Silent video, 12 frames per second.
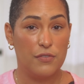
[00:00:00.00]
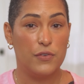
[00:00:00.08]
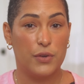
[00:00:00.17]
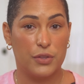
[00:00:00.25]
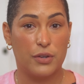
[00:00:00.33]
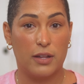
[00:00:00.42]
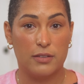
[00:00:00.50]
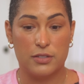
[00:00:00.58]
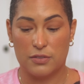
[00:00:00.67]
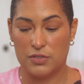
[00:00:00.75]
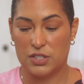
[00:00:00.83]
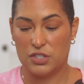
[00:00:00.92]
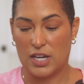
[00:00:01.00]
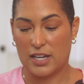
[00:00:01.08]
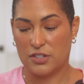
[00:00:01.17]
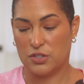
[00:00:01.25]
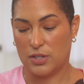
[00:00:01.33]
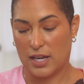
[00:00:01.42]
few other colors of these
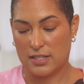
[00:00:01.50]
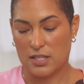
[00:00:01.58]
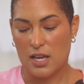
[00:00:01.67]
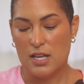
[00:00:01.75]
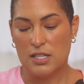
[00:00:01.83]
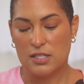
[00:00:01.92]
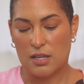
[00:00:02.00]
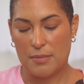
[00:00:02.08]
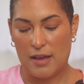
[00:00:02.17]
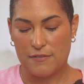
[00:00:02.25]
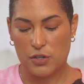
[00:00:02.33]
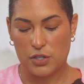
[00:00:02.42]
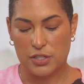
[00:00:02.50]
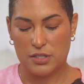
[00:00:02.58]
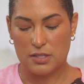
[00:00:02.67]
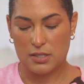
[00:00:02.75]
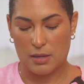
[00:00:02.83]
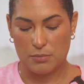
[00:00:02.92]
jackets, you guys. Some have
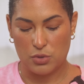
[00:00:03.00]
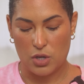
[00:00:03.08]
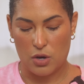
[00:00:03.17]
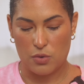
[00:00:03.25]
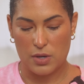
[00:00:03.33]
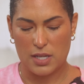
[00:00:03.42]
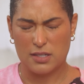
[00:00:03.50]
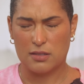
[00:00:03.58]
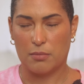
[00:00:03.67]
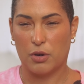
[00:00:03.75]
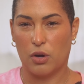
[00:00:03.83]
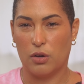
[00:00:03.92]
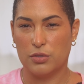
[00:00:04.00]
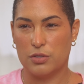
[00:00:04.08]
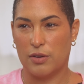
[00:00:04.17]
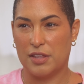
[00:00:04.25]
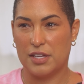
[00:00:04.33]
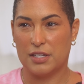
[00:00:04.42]
hoods, some don't, and some are
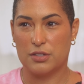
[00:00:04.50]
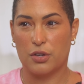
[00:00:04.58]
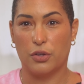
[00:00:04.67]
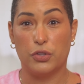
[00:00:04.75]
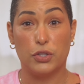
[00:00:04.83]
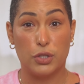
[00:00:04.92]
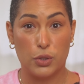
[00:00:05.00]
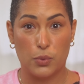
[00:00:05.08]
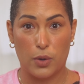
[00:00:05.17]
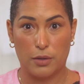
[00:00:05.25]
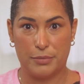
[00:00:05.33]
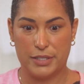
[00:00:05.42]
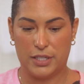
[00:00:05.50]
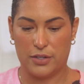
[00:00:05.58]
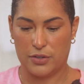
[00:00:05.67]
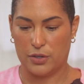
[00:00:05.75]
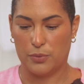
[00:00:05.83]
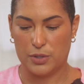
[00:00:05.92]
also, I think it's called the Luon
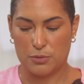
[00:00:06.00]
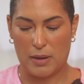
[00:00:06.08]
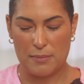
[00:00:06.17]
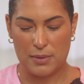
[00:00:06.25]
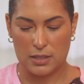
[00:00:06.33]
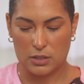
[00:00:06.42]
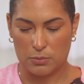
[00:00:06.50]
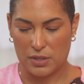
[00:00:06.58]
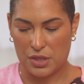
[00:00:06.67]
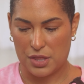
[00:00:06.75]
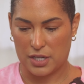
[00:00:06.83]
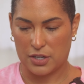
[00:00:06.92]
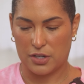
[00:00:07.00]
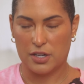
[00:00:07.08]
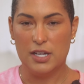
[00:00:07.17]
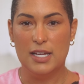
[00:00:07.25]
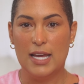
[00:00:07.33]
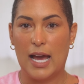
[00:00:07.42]
material, which might be a little bit thicker.
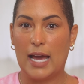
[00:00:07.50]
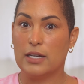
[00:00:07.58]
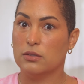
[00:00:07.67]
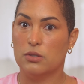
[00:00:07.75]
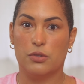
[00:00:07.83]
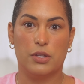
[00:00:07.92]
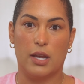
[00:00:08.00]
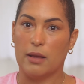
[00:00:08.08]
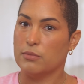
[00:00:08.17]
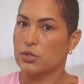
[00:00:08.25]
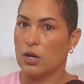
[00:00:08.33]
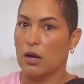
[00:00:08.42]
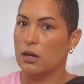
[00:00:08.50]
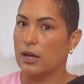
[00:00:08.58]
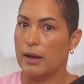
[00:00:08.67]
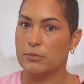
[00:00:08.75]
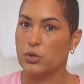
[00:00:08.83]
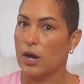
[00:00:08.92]
I don't know the names, y'all.
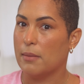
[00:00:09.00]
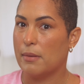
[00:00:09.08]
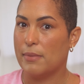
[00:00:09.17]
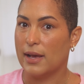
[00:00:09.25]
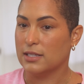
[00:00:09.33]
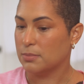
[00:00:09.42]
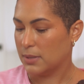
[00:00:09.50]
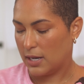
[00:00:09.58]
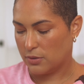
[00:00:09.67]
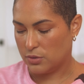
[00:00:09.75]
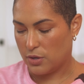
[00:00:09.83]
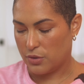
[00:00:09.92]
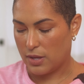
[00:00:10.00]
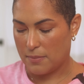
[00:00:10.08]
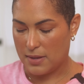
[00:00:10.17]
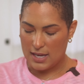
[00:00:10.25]
I'm trying my best, but I don't know them.